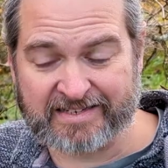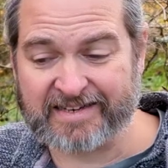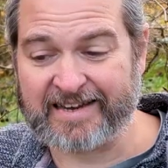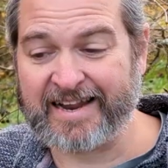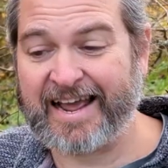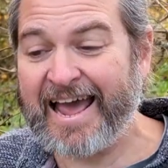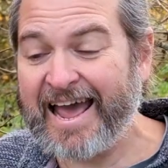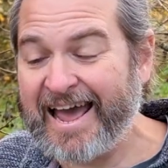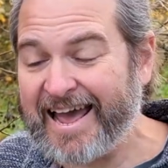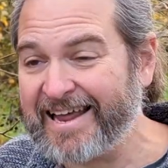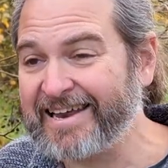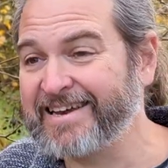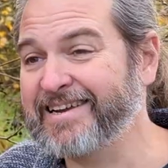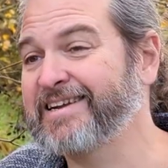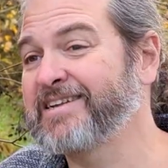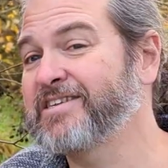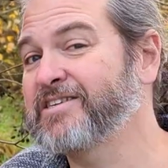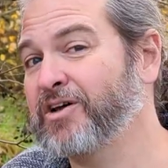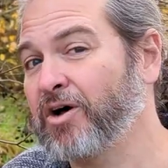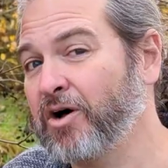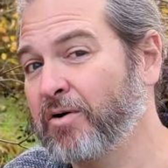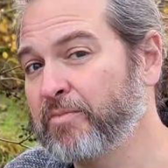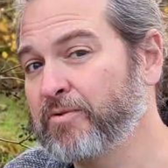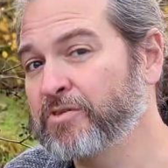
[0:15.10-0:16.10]
it, and it
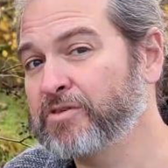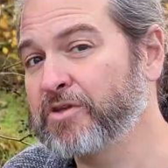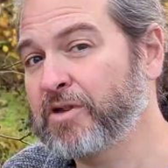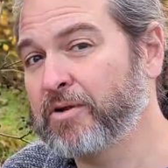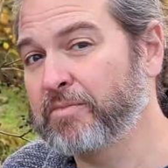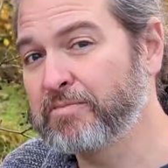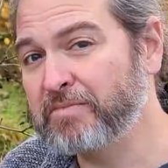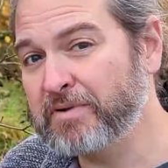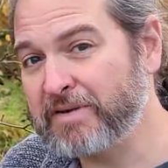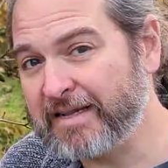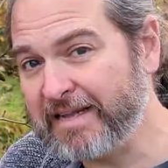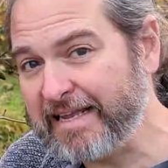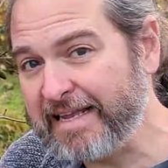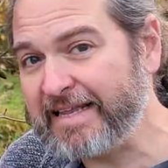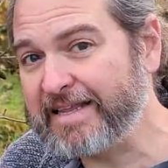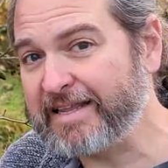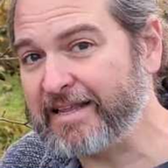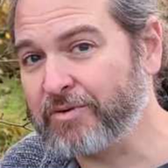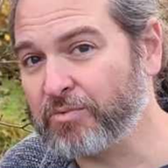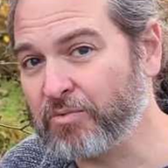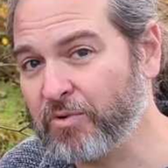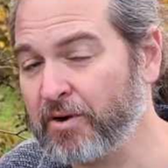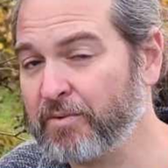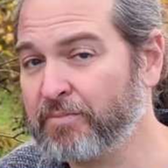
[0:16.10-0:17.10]
is almost
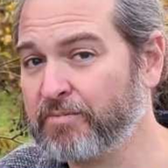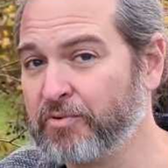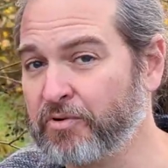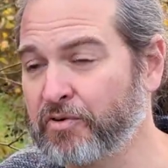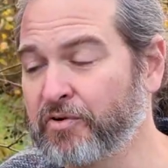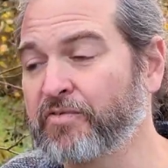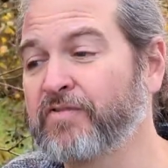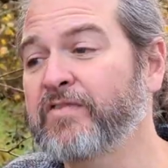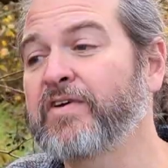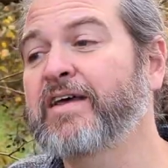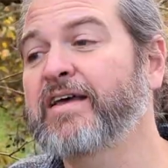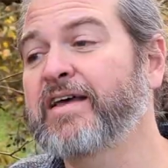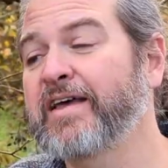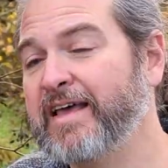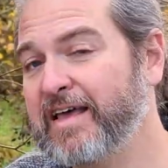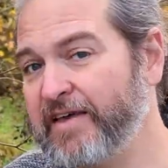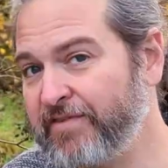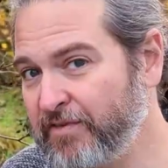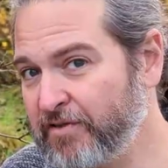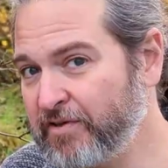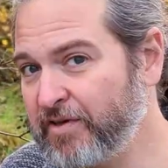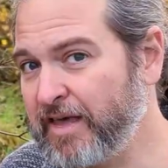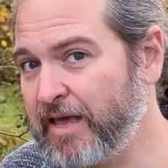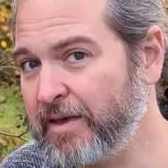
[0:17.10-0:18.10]
completely rot-proof
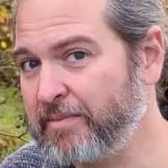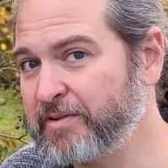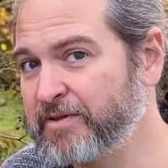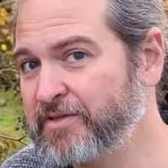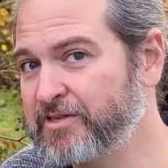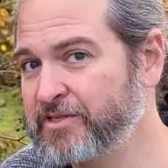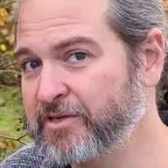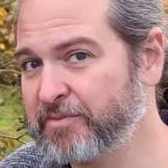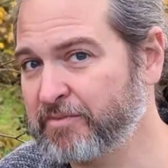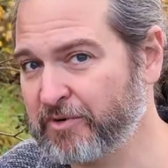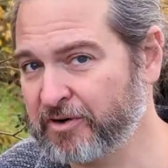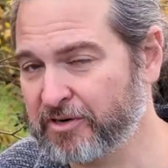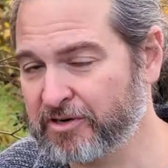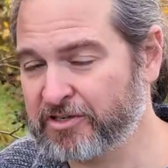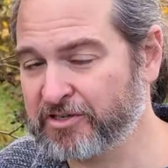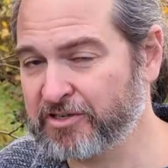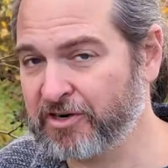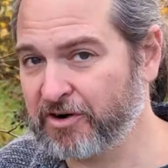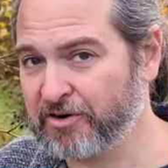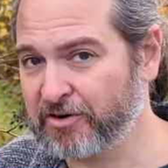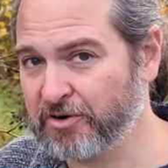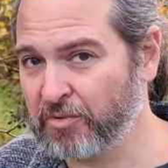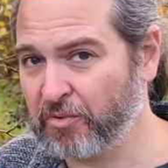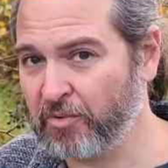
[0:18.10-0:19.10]
if you keep it submerged
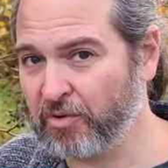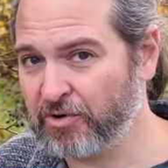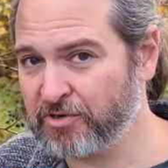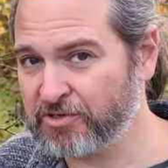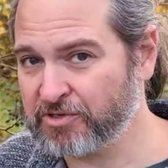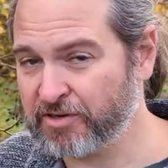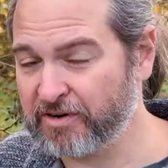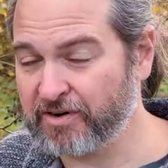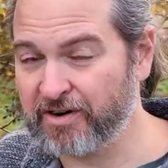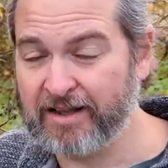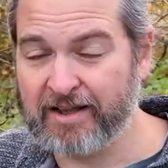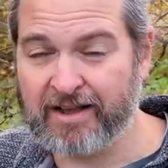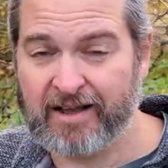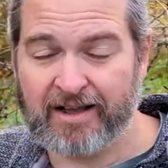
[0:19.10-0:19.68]
underwater.